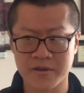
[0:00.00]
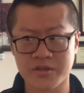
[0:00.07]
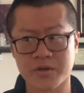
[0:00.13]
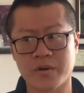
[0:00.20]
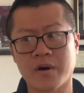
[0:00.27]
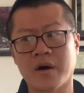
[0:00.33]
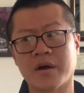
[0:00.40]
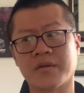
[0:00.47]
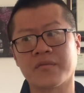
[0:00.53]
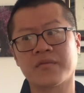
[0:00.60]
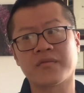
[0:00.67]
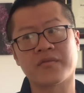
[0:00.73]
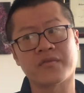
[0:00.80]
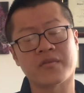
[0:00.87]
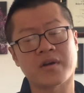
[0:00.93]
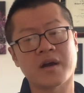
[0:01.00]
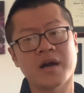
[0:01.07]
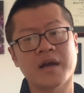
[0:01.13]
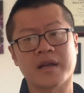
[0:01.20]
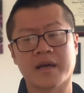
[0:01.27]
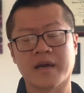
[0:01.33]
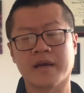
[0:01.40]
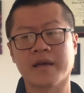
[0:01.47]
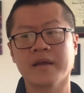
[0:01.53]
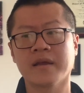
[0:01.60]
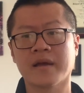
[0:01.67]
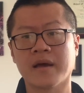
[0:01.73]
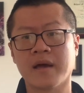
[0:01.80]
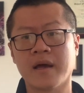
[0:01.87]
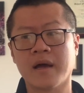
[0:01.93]
So on Friday,
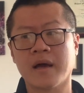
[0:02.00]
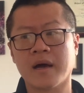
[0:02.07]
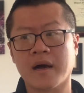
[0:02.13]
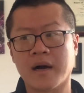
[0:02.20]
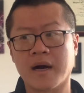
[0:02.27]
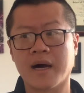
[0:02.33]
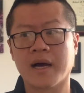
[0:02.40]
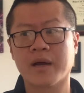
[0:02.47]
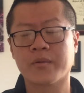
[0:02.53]
I